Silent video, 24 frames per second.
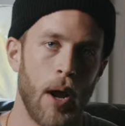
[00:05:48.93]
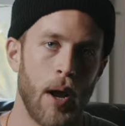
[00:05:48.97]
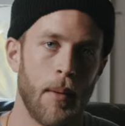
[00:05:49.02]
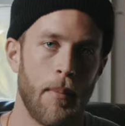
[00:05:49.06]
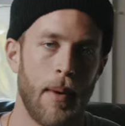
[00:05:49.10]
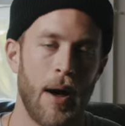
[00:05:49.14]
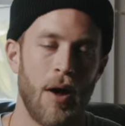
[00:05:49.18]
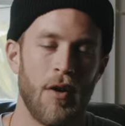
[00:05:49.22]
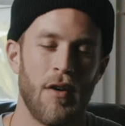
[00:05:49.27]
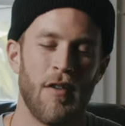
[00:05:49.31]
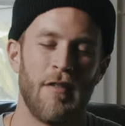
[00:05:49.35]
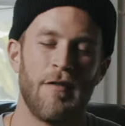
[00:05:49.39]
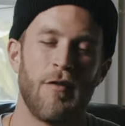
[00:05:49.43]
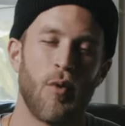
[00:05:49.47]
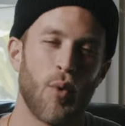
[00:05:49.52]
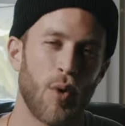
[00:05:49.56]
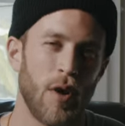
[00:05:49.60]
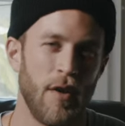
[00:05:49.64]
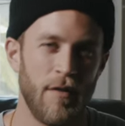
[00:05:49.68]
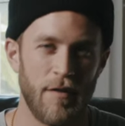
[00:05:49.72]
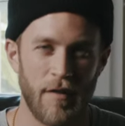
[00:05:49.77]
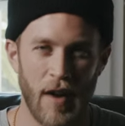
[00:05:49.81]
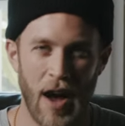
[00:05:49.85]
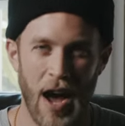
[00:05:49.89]
at about
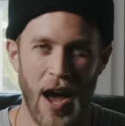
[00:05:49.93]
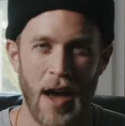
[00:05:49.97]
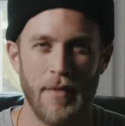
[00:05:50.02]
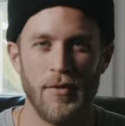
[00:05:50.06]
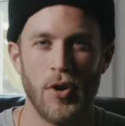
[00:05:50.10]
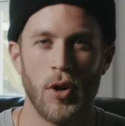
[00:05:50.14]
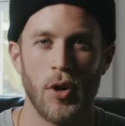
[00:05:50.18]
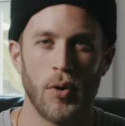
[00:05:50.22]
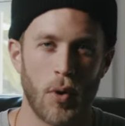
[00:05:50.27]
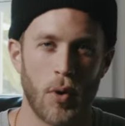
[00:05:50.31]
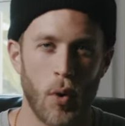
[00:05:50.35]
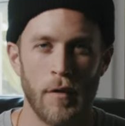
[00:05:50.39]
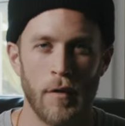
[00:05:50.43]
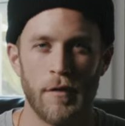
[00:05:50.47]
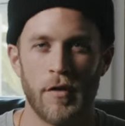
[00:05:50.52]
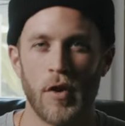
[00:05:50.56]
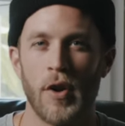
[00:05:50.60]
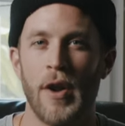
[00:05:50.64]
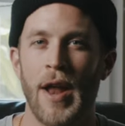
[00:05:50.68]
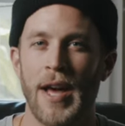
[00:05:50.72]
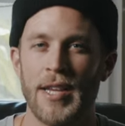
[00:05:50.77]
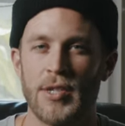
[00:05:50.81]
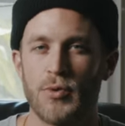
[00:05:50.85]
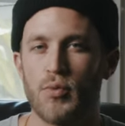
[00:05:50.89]
45, you know, going for a
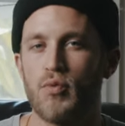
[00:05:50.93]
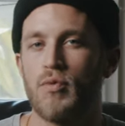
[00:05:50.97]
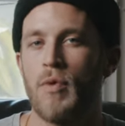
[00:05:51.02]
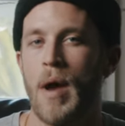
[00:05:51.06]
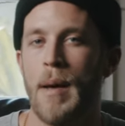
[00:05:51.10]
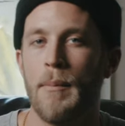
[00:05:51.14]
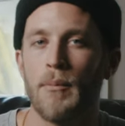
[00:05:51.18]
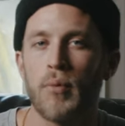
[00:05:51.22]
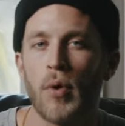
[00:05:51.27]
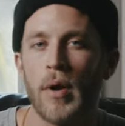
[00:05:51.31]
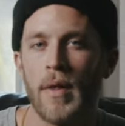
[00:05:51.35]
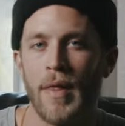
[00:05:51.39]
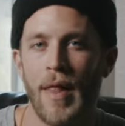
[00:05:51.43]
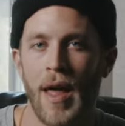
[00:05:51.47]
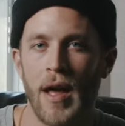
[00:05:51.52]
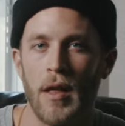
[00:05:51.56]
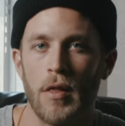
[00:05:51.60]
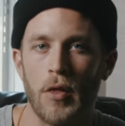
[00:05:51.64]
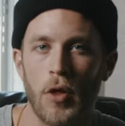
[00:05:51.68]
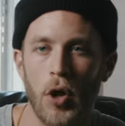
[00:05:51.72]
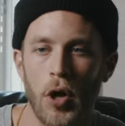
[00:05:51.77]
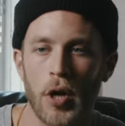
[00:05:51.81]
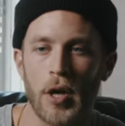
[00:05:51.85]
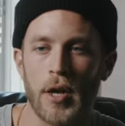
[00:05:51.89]
nice rembrandt light
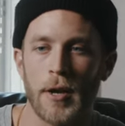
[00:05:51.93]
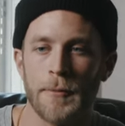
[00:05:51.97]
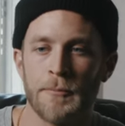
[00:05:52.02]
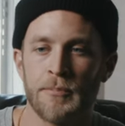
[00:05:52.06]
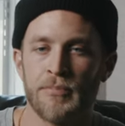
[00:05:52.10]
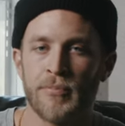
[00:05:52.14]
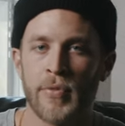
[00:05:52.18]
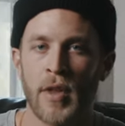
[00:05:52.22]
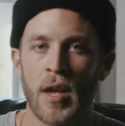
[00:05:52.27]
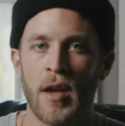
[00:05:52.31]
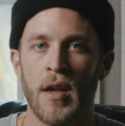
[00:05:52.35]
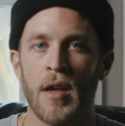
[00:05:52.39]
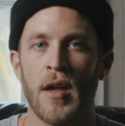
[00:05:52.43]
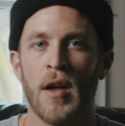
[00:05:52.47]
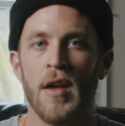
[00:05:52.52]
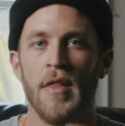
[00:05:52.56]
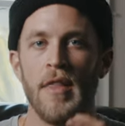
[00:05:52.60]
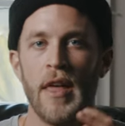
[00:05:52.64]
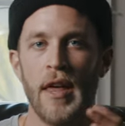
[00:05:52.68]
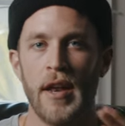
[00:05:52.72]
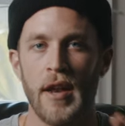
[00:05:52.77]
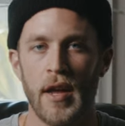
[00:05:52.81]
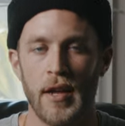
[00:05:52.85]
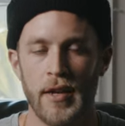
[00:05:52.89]
look.
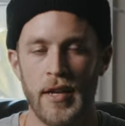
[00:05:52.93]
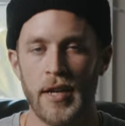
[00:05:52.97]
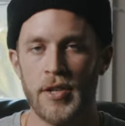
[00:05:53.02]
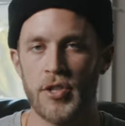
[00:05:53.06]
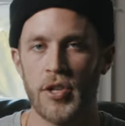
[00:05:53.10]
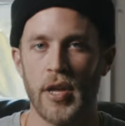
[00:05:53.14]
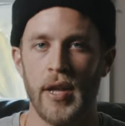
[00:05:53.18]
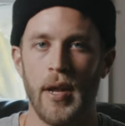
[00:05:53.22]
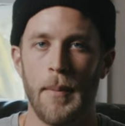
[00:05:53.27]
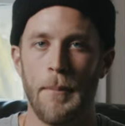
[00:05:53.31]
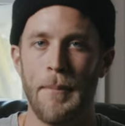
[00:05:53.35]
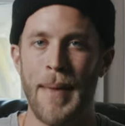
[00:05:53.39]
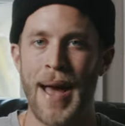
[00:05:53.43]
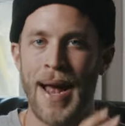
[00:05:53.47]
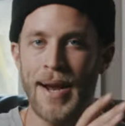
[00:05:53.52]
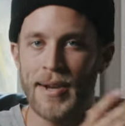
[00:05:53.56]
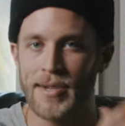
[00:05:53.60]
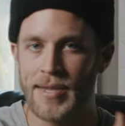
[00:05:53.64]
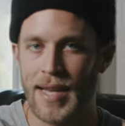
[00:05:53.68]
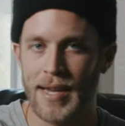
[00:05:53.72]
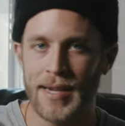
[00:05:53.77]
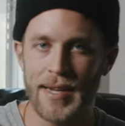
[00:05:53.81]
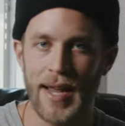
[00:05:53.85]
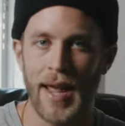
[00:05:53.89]
Then additionally to match
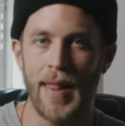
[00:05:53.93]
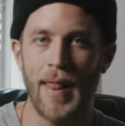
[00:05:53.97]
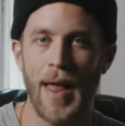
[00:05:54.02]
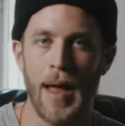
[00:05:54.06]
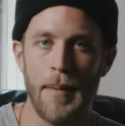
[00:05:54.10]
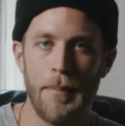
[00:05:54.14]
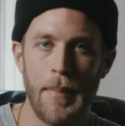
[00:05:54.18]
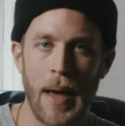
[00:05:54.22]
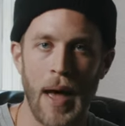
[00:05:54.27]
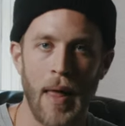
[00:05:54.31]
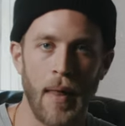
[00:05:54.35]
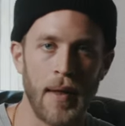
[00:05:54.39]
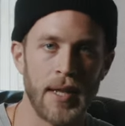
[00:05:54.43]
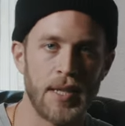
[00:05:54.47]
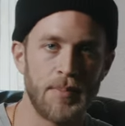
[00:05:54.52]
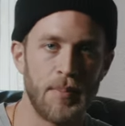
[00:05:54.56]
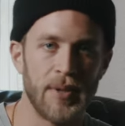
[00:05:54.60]
that daylight balance,